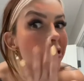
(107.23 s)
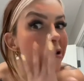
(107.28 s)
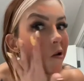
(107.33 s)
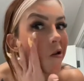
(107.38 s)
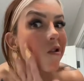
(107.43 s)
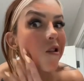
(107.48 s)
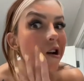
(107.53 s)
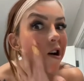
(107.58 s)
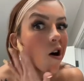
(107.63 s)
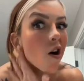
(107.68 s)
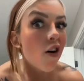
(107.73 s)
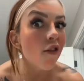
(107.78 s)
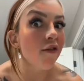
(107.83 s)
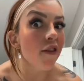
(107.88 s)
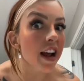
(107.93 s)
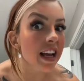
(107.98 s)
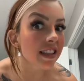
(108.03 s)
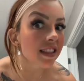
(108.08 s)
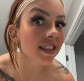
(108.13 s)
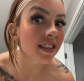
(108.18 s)
A whole
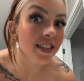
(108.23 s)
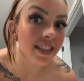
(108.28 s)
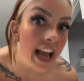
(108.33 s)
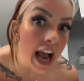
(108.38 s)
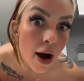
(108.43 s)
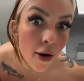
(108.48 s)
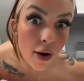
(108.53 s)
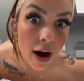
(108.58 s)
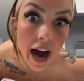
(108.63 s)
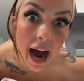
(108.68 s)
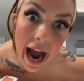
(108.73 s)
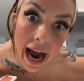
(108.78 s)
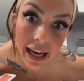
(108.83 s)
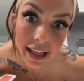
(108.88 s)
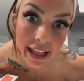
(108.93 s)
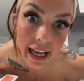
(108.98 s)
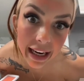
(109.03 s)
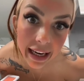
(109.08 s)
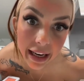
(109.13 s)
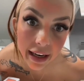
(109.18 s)
face is now
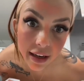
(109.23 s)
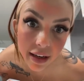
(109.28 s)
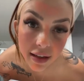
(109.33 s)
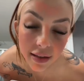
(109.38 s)
highlighted.